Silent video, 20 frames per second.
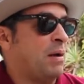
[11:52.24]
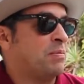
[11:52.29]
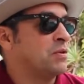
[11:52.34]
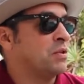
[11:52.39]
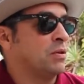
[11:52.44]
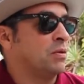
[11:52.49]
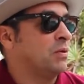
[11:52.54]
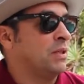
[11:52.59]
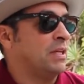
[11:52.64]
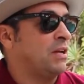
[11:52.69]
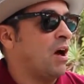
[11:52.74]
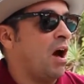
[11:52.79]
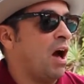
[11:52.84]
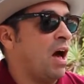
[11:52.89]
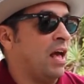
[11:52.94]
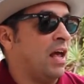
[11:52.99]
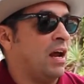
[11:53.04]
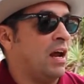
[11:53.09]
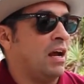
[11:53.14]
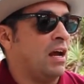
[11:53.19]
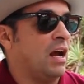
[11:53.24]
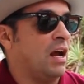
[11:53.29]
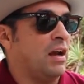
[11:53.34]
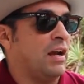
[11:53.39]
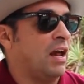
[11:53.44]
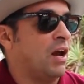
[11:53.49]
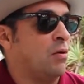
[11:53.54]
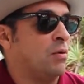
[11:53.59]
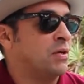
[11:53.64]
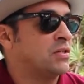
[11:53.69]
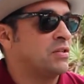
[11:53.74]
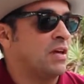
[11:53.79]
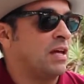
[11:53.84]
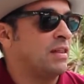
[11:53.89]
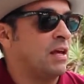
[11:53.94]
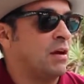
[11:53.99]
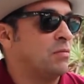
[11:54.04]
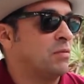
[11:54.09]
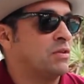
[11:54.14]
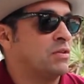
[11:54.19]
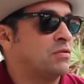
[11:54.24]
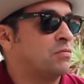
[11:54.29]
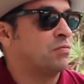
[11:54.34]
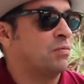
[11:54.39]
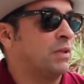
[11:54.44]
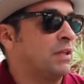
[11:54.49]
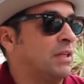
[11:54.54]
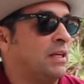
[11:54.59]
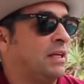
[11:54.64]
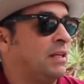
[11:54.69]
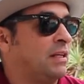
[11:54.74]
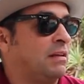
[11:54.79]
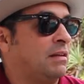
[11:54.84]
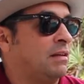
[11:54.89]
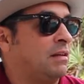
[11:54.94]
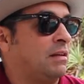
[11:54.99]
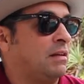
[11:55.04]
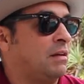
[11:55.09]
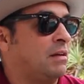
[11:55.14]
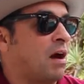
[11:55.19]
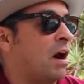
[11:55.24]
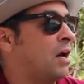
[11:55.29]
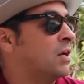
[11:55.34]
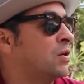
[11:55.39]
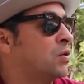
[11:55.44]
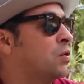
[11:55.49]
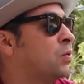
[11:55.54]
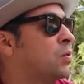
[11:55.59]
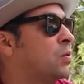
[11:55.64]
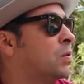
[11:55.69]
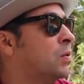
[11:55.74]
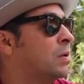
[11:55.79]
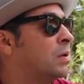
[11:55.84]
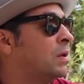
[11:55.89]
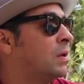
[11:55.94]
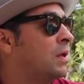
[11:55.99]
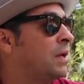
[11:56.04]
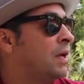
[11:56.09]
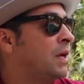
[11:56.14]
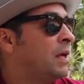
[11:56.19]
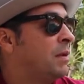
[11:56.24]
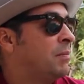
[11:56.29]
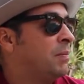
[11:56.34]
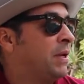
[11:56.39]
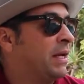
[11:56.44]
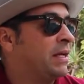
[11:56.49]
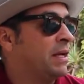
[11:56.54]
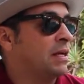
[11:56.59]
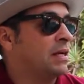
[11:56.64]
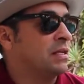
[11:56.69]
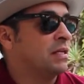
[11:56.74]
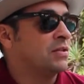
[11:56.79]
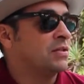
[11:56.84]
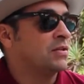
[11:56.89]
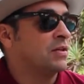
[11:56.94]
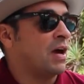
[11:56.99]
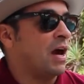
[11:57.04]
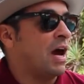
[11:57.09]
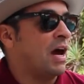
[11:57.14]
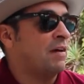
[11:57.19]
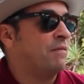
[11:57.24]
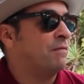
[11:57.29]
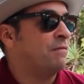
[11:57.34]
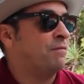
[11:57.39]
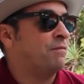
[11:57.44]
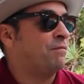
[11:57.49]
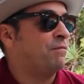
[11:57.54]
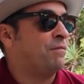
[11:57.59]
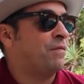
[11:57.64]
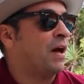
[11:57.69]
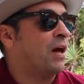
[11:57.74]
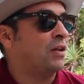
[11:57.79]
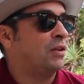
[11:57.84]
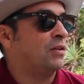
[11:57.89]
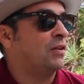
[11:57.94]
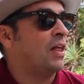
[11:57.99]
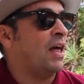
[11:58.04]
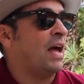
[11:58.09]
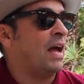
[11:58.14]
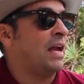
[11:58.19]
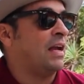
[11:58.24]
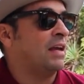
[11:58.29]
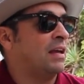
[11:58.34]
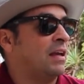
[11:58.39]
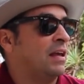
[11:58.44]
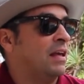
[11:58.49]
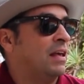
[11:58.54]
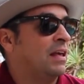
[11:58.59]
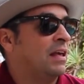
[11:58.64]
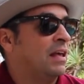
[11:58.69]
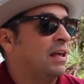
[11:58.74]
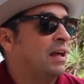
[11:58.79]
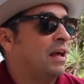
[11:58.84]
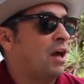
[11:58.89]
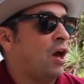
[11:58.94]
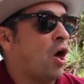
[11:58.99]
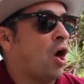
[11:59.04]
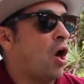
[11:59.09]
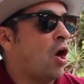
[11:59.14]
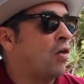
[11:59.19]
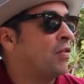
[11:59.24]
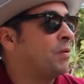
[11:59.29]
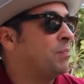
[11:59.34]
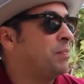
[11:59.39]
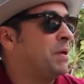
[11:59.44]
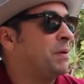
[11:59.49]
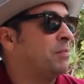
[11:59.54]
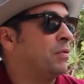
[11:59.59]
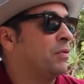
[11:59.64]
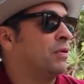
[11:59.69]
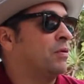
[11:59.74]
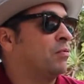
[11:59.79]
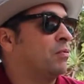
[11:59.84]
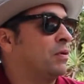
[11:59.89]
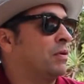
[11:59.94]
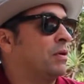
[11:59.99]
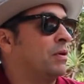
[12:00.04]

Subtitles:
No, absolutely not. I always thought that was really not cool, because I felt like all the people